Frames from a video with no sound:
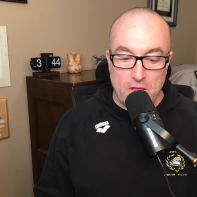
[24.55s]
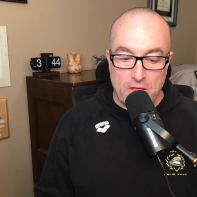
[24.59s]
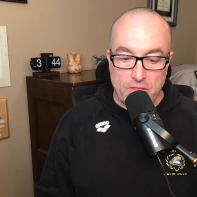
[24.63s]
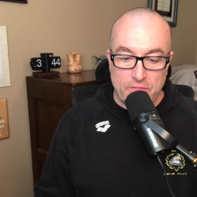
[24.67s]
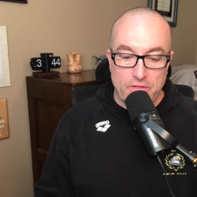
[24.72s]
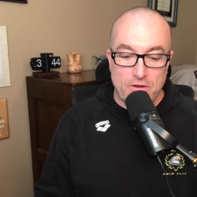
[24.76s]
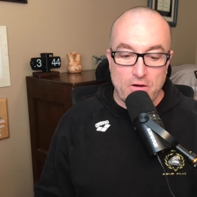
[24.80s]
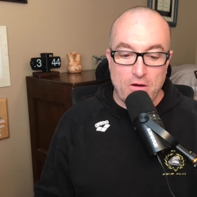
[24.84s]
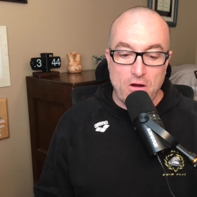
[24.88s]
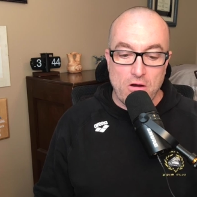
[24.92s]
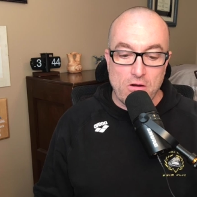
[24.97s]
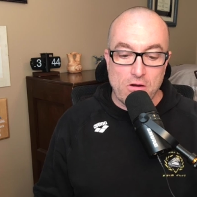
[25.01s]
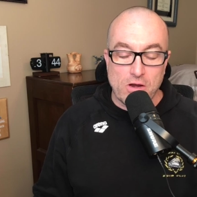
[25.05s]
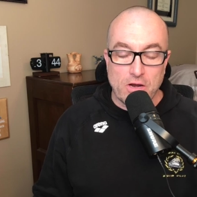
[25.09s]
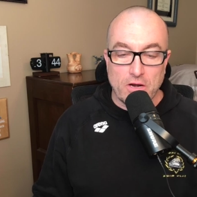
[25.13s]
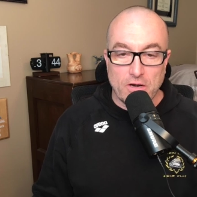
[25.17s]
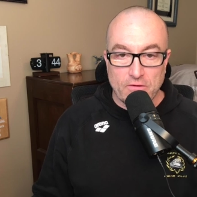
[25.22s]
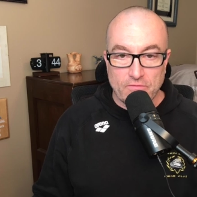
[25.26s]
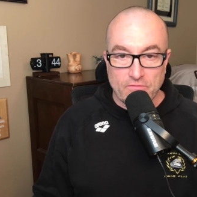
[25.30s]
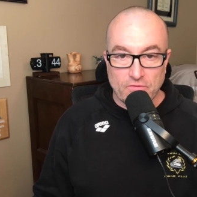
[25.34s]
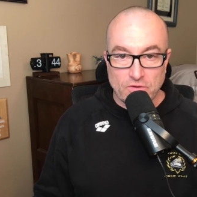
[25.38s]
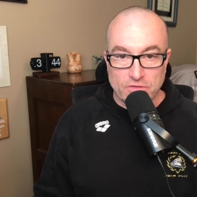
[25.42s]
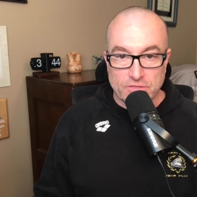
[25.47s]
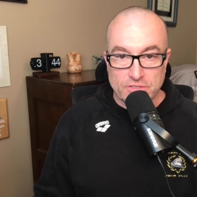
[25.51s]
There are
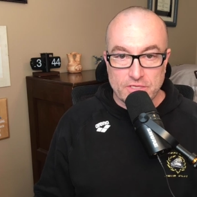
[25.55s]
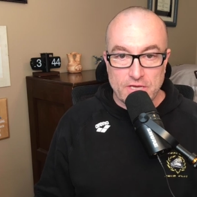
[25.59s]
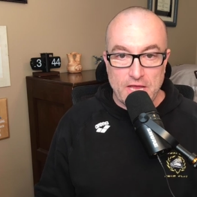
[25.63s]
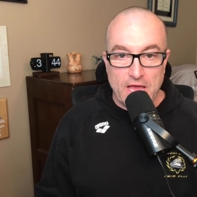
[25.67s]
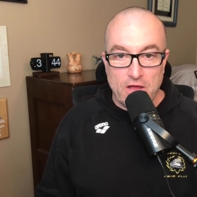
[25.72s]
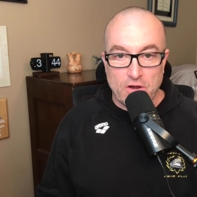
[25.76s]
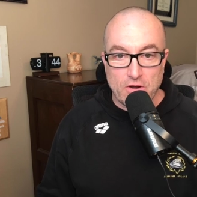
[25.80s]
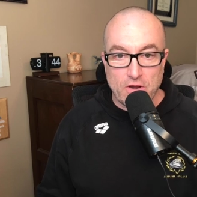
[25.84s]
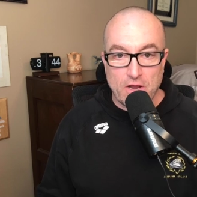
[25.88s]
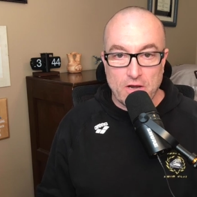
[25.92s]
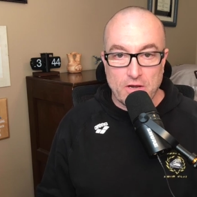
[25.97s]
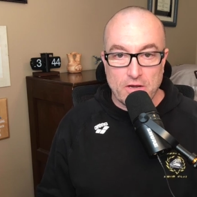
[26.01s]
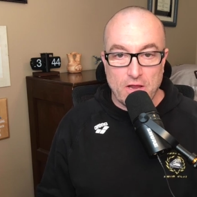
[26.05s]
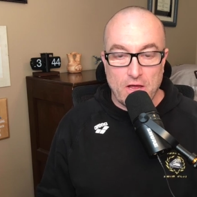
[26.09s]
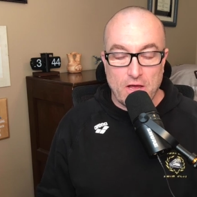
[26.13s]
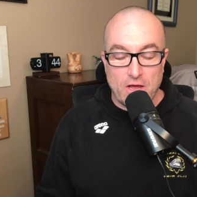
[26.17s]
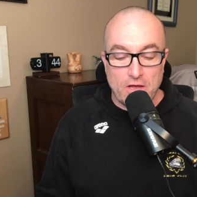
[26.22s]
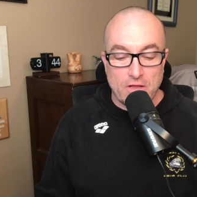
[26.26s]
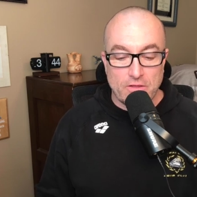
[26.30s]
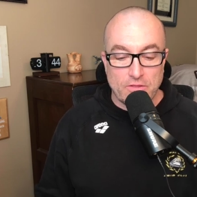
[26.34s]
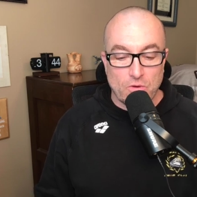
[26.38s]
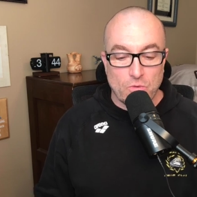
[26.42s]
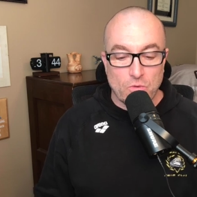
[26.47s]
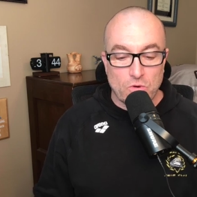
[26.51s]
intervals down on
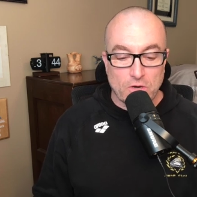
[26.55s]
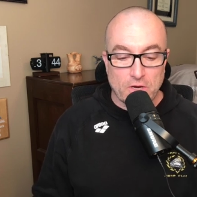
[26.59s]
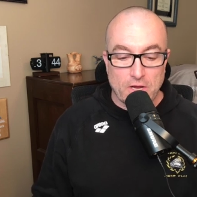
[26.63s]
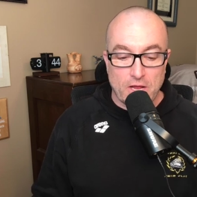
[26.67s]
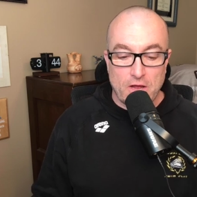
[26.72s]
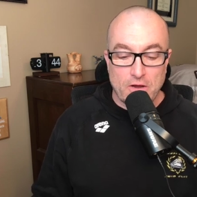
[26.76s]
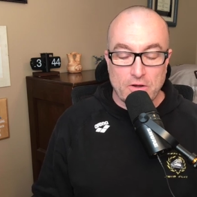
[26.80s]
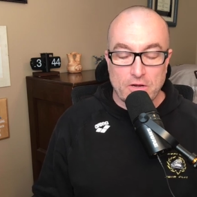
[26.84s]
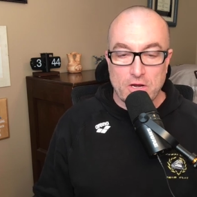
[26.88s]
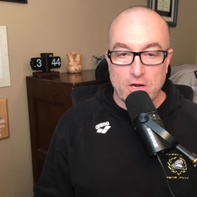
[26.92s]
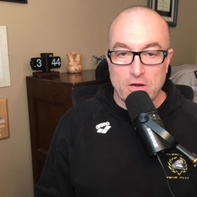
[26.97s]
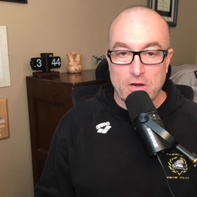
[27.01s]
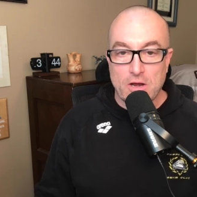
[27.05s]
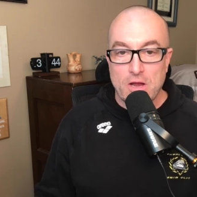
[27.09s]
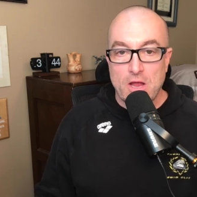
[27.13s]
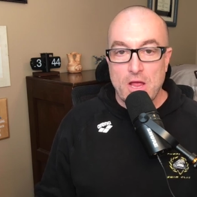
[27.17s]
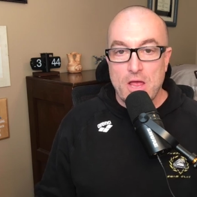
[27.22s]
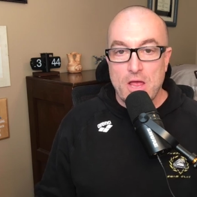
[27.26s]
on the workout here,